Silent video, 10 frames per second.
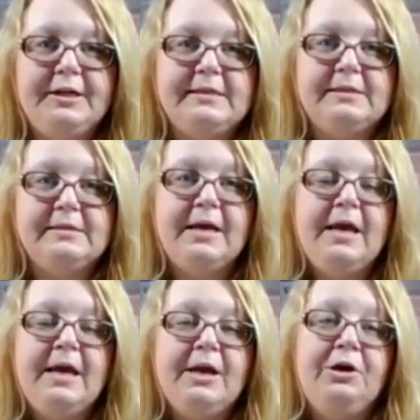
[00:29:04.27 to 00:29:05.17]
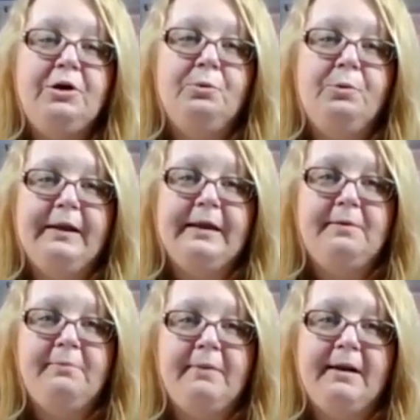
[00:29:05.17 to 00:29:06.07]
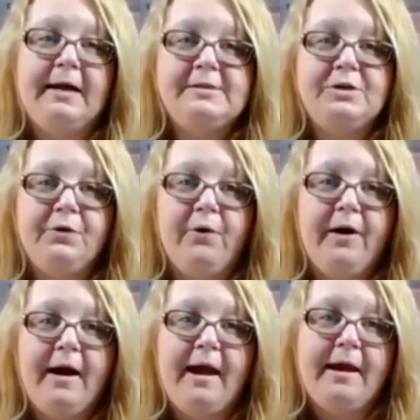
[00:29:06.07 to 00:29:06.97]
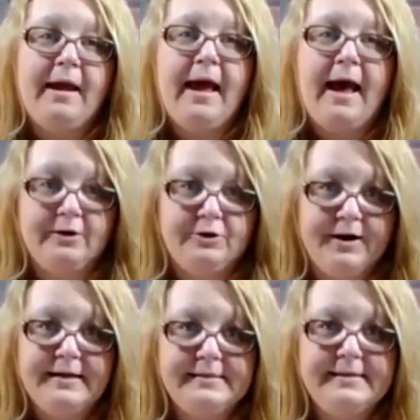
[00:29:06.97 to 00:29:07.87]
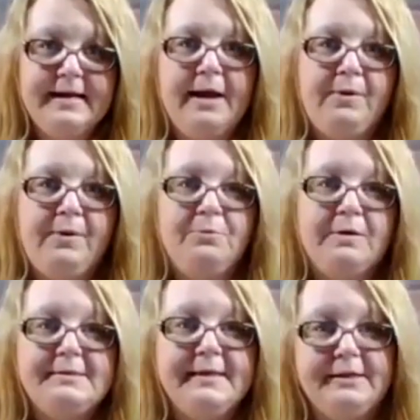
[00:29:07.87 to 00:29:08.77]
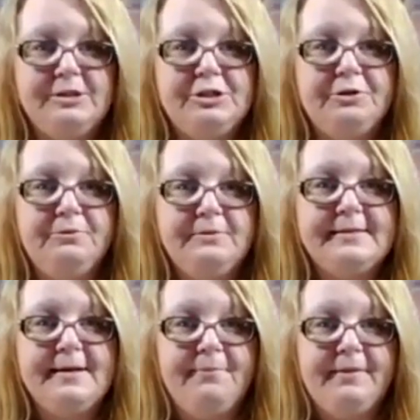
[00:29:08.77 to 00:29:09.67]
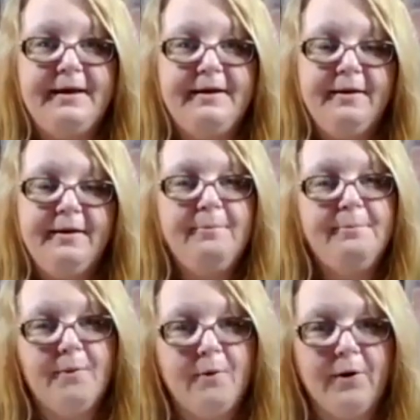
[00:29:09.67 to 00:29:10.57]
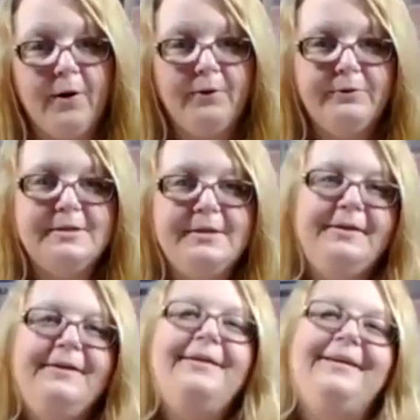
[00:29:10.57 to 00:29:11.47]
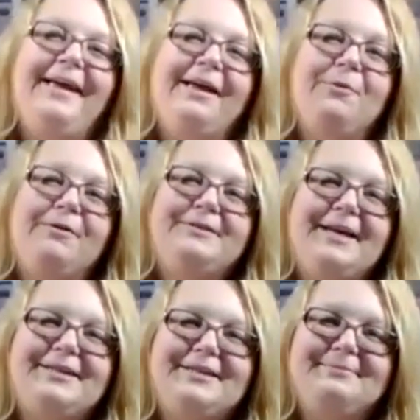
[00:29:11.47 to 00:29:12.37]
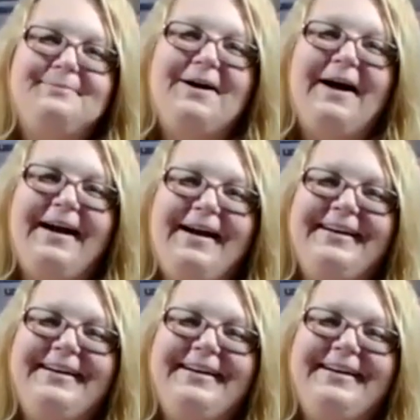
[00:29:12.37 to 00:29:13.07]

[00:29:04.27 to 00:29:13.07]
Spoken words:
is you will email us your address and we will send you something borrowed, in quotation marks.